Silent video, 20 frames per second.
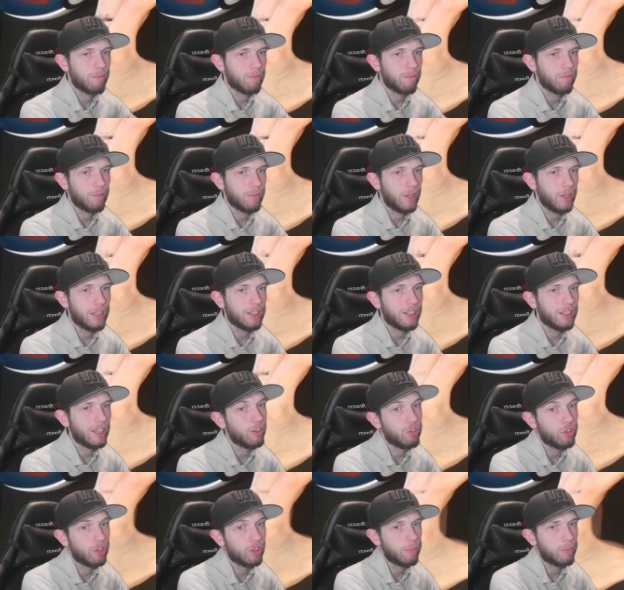It
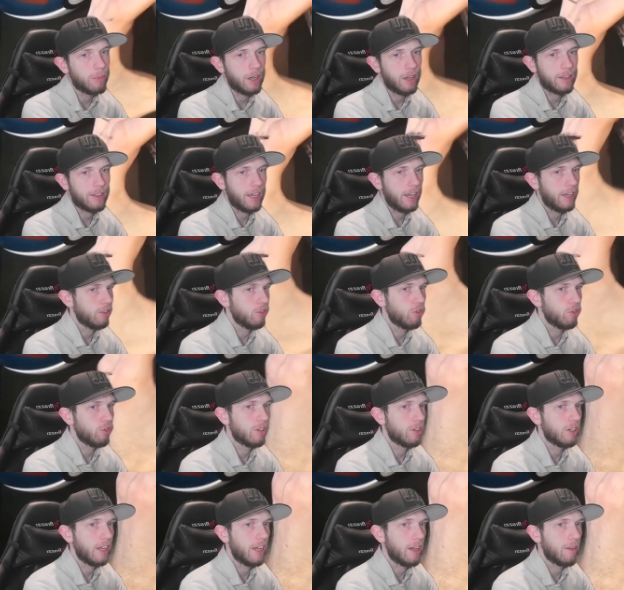shouldn't be like that. You shouldn't
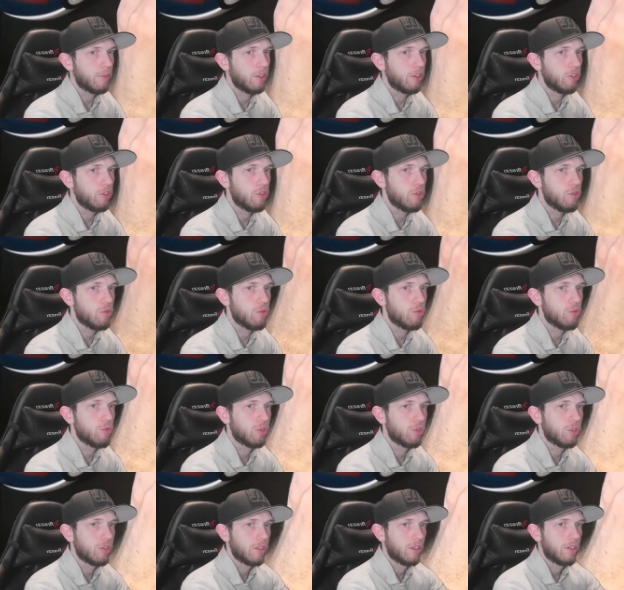have this huge
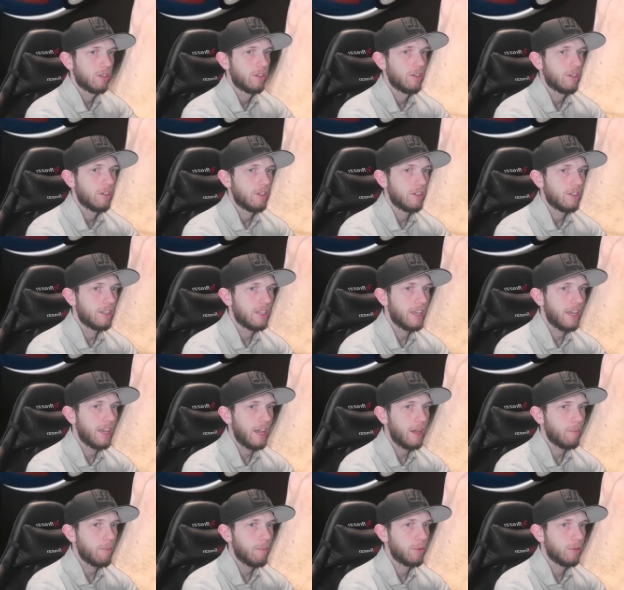
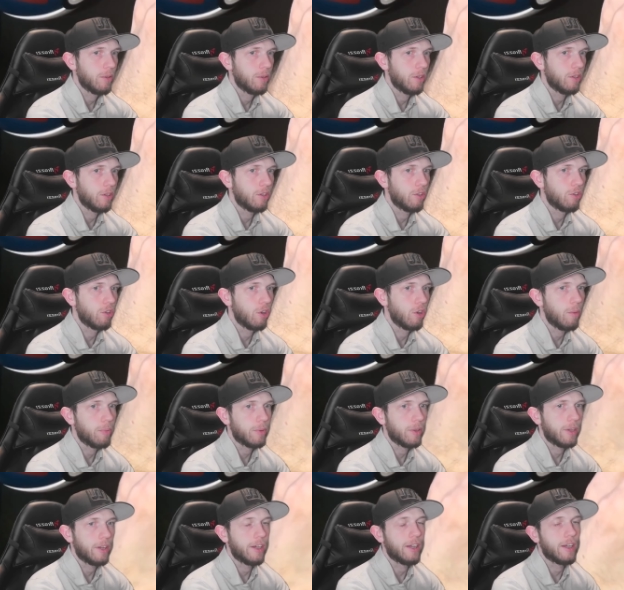gap at the top.
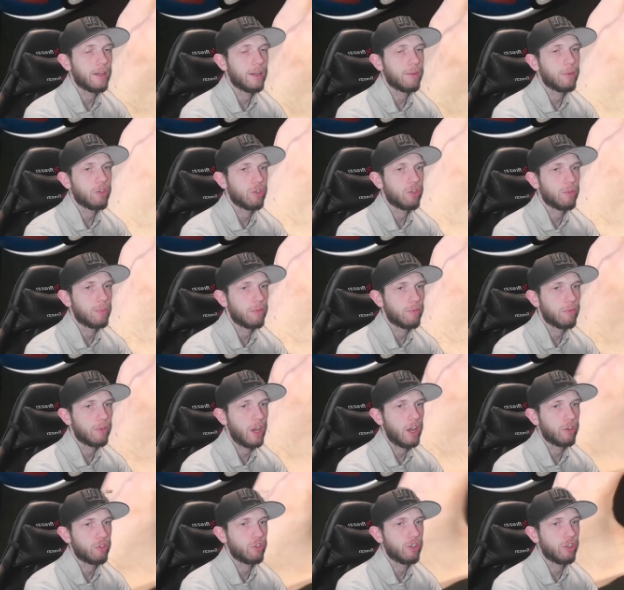It should be
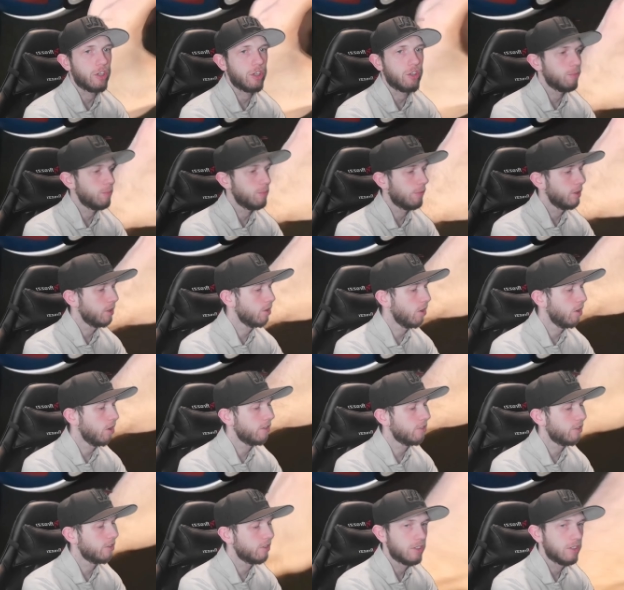flush. It should be nice
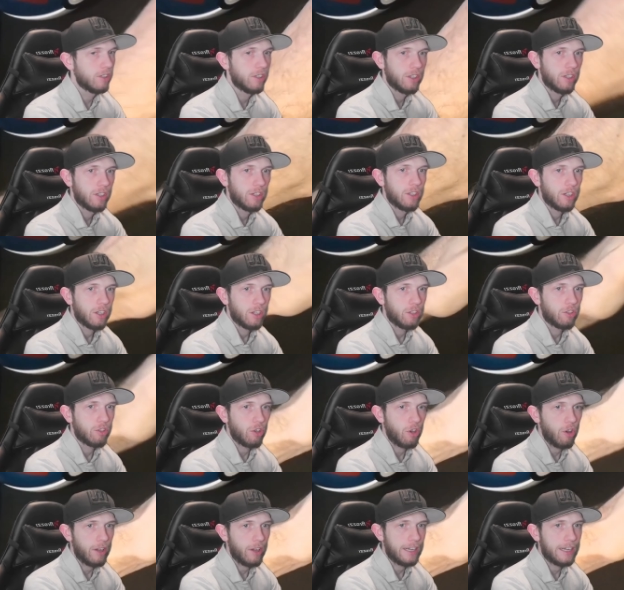and
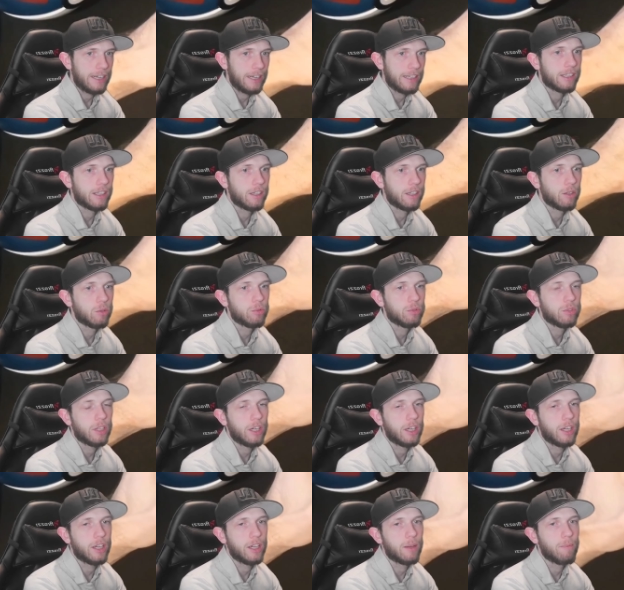tightly sealed,
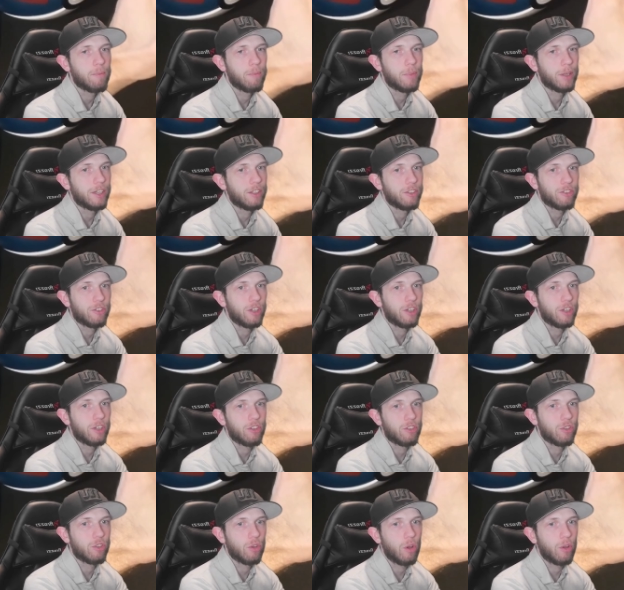but it's
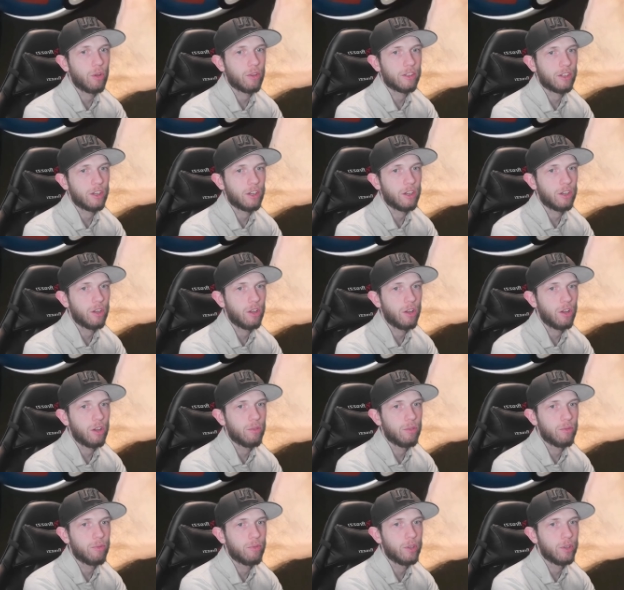not. There's a lot
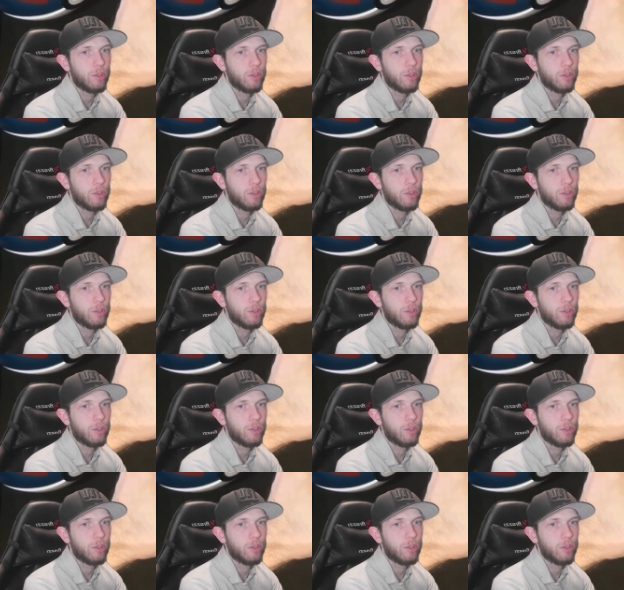of loose